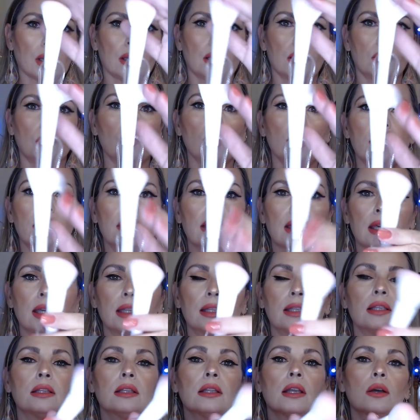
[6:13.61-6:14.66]
With this,
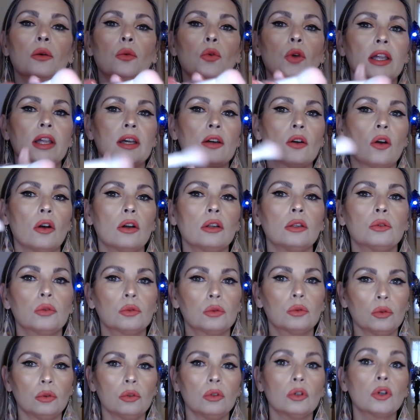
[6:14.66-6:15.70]
we are going to
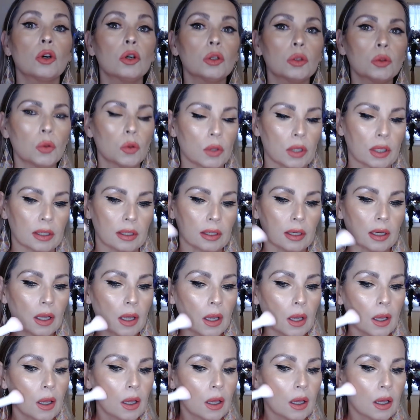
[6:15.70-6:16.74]
do contouring.
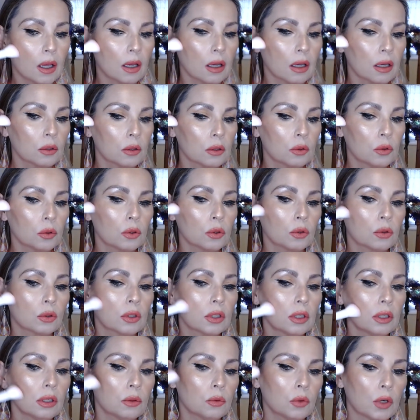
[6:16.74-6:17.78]
Do you
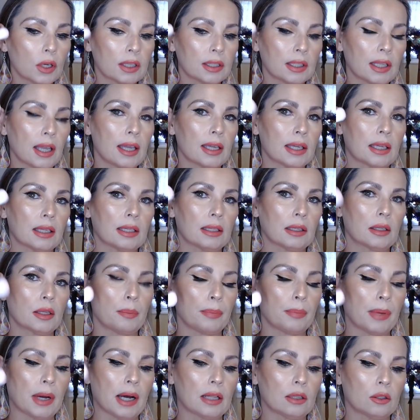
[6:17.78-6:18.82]
think we're taking the
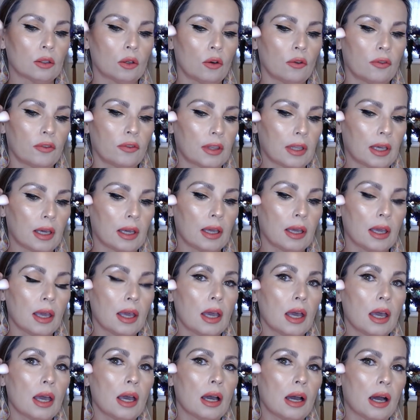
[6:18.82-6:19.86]
part of the
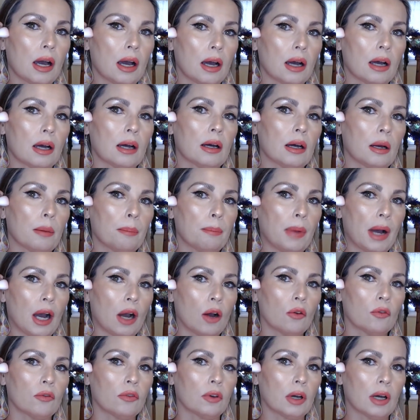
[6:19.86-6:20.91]
uh,
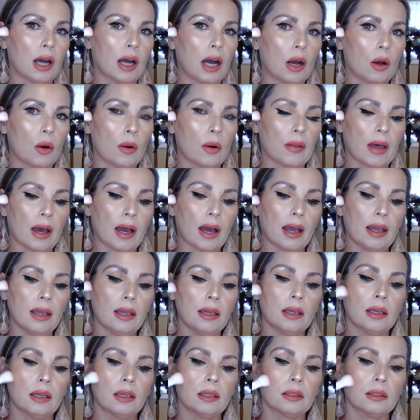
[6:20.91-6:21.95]
above our eye
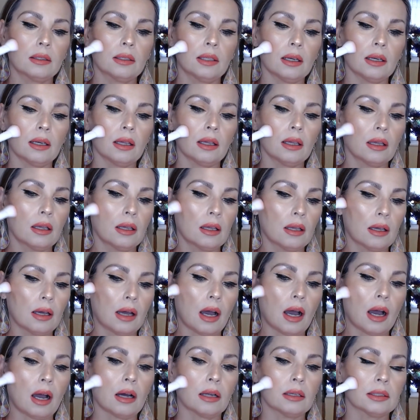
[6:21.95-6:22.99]
till
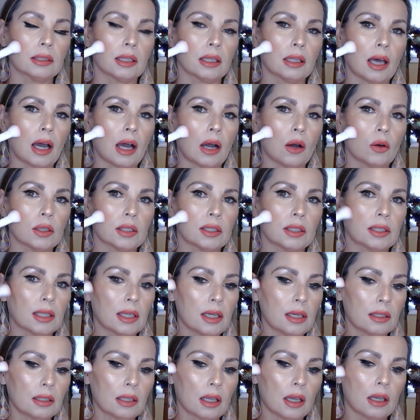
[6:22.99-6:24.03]
under our
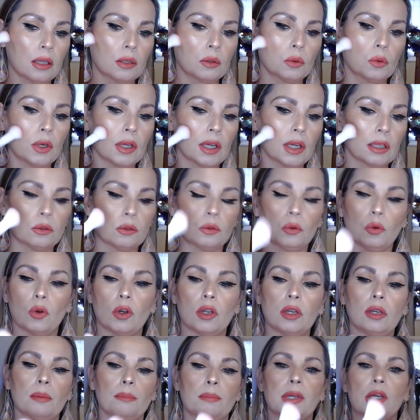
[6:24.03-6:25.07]
cheeks and we are
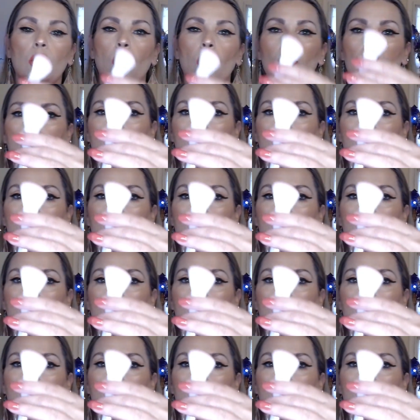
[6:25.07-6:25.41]
doing, because